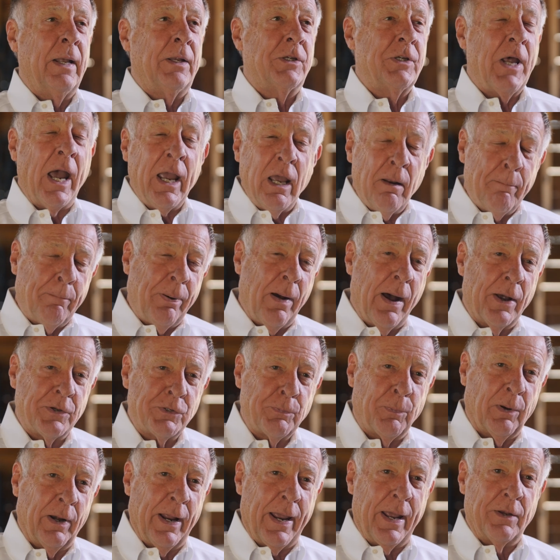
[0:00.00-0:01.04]
Second
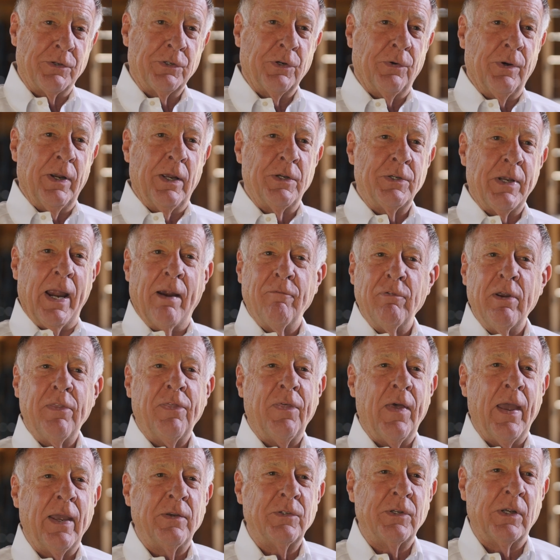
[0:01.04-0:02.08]
possible answer is
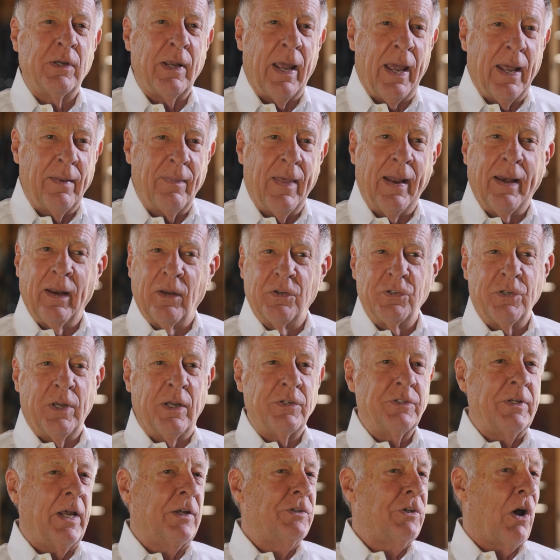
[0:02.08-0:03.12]
everything that
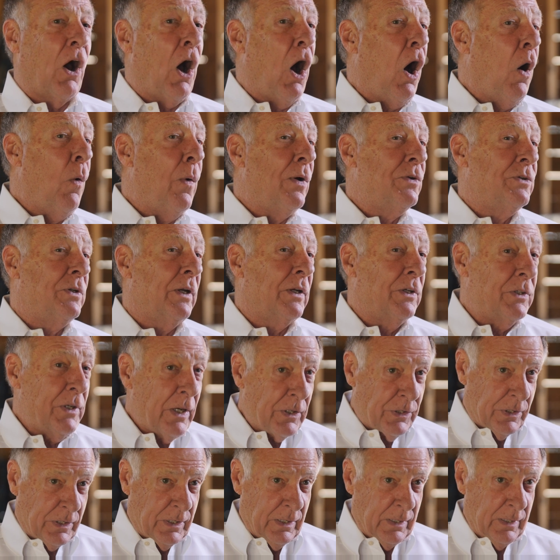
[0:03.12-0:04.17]
exists has always
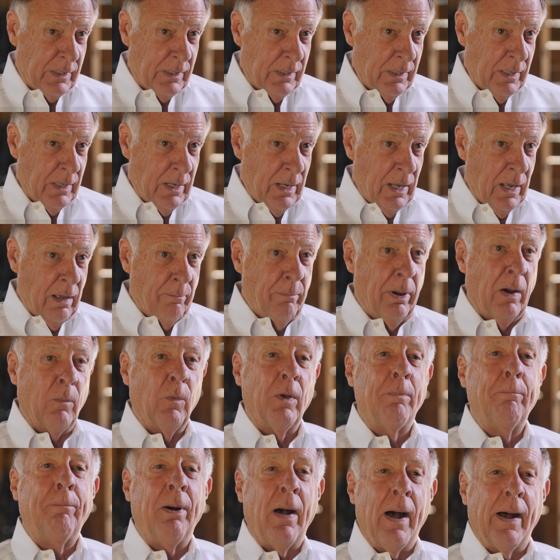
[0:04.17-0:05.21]
existed, but
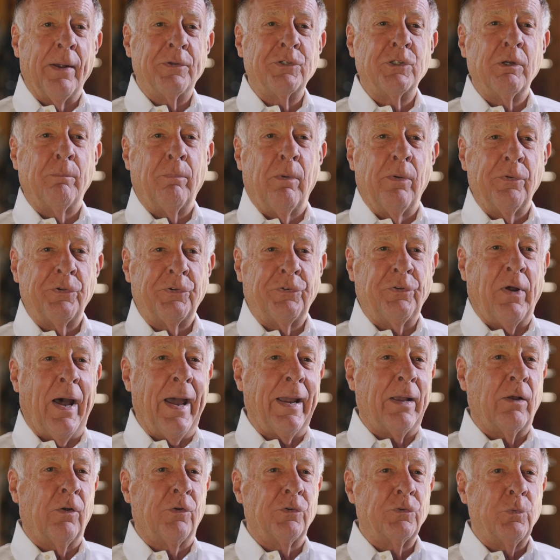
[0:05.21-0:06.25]
with possible
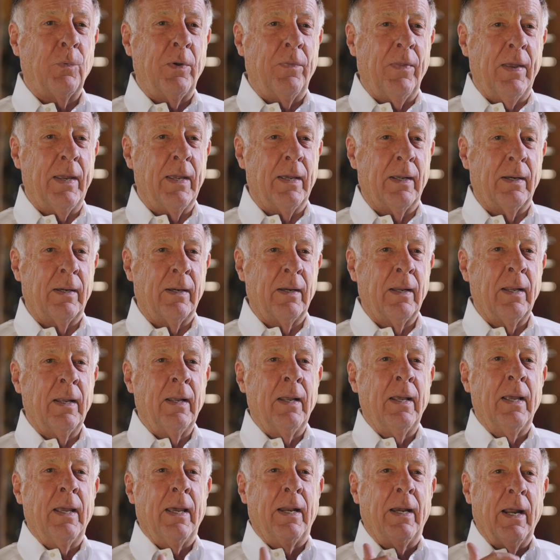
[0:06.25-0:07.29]
cycles within.
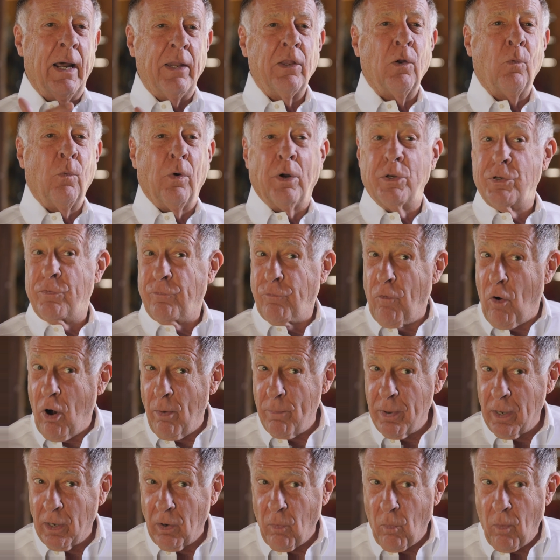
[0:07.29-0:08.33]
In other words,
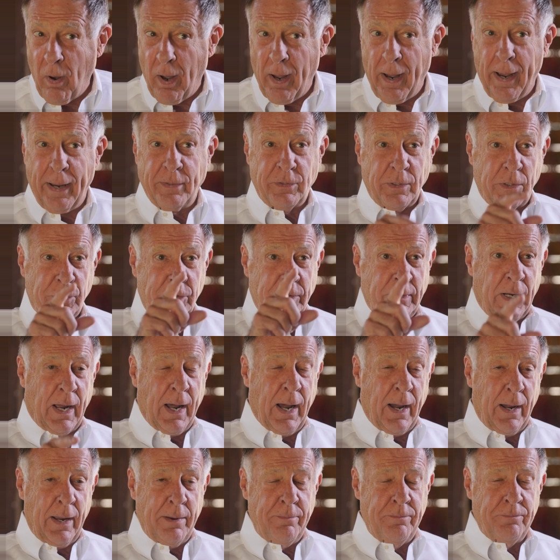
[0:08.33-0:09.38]
formula-wise, it's
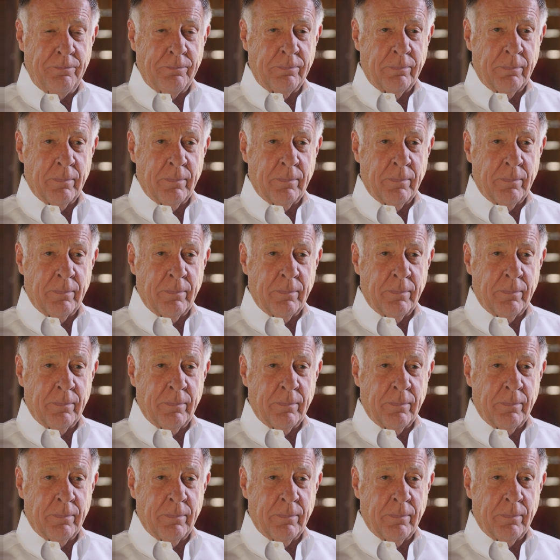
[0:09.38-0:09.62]
time